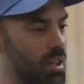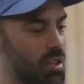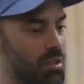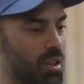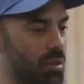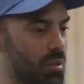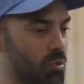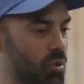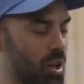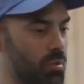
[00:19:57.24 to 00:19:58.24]
and it's giving them
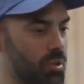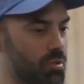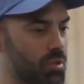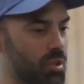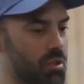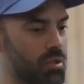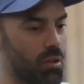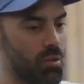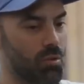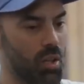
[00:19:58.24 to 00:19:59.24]
more opportunity.
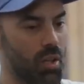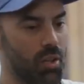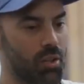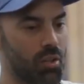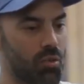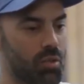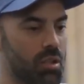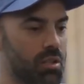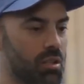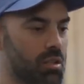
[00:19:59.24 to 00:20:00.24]
So you know,
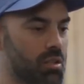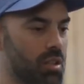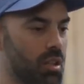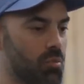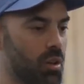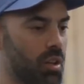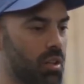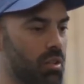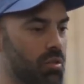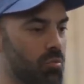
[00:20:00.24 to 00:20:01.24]
Yeezy just did what
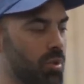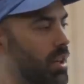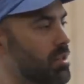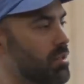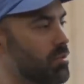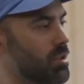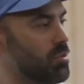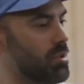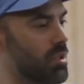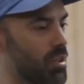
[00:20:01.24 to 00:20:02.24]
it could do best,
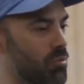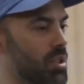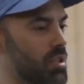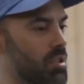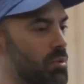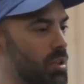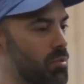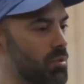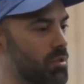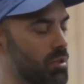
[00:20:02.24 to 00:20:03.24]
which was like reach its
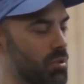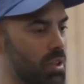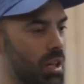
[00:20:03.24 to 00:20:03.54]
people. You know,